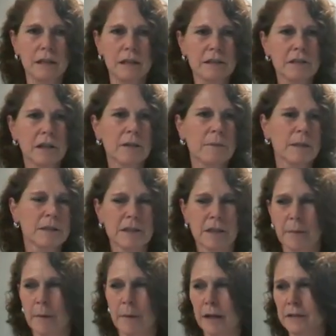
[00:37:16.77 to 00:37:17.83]
Let's talk about
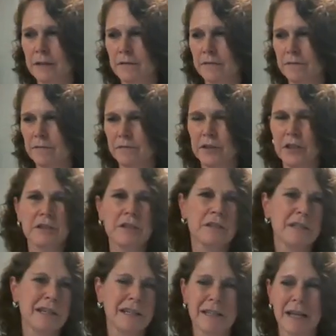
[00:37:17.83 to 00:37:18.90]
Starbucks, just as
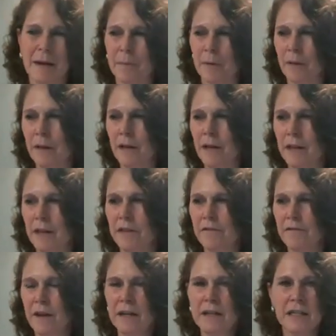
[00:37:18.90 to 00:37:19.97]
an example. The
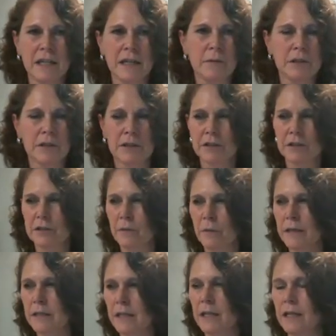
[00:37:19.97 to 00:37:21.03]
Venti, which is
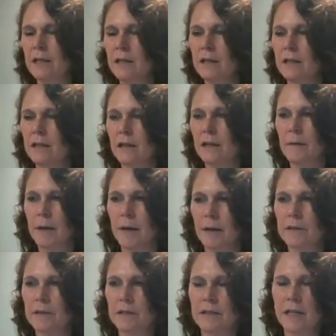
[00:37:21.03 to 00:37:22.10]
20
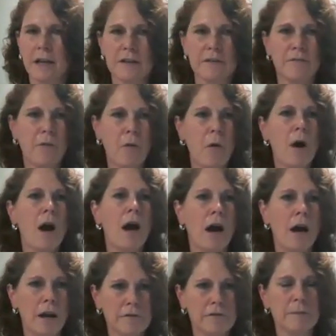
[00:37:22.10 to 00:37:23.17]
ounces, has
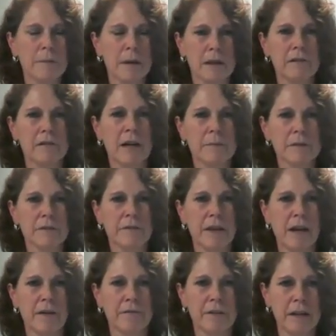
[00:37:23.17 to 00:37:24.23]
400 milligrams of
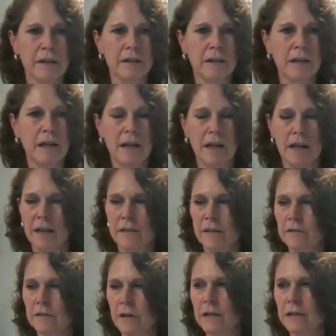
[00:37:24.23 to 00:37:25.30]
caffeine. And the
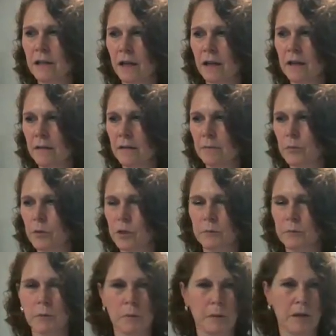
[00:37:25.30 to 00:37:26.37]
Trenta,
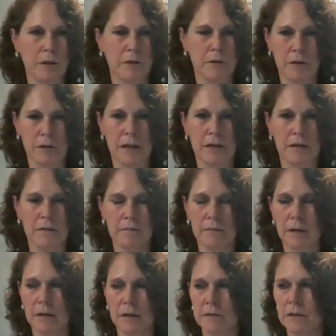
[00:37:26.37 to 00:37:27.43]
presumably 30
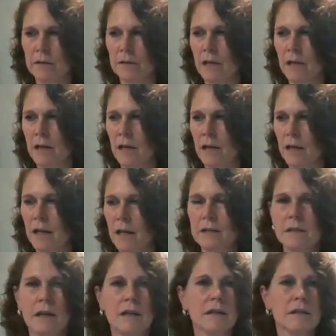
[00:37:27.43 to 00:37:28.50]
ounces,
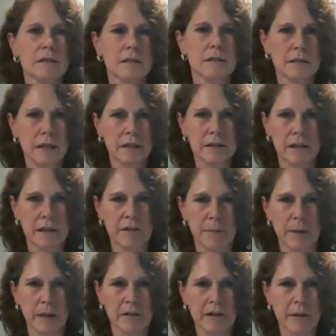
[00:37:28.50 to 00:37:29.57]
has 600
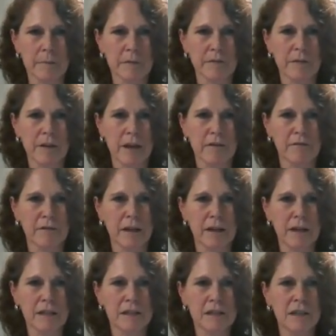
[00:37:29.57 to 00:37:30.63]
milligrams of caffeine.
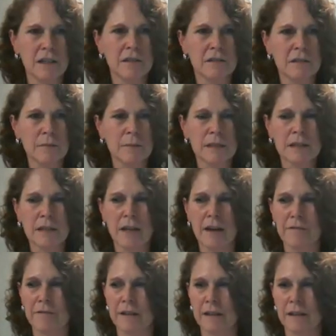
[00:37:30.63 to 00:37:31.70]
It's an enormous
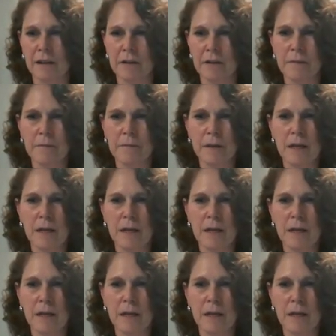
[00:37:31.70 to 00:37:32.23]
caffeine load.